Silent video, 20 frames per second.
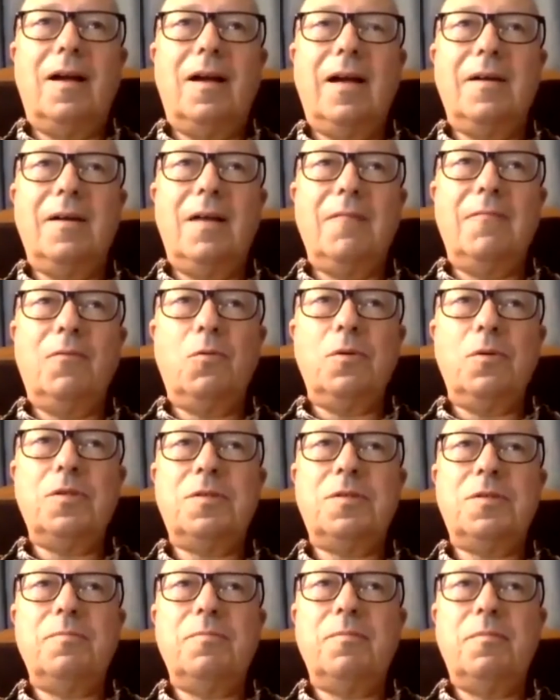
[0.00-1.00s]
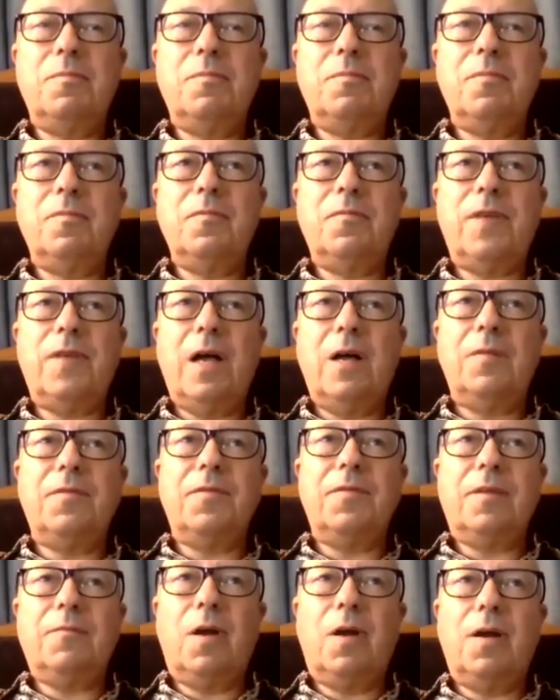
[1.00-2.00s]
I've always felt
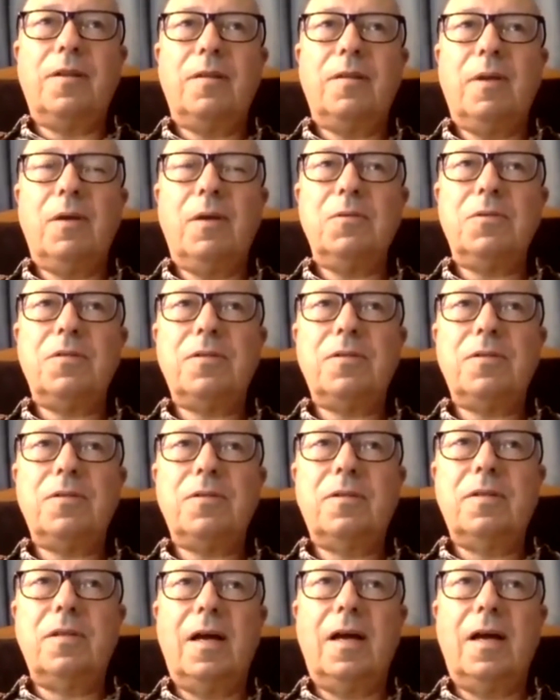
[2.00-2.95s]
that one of the most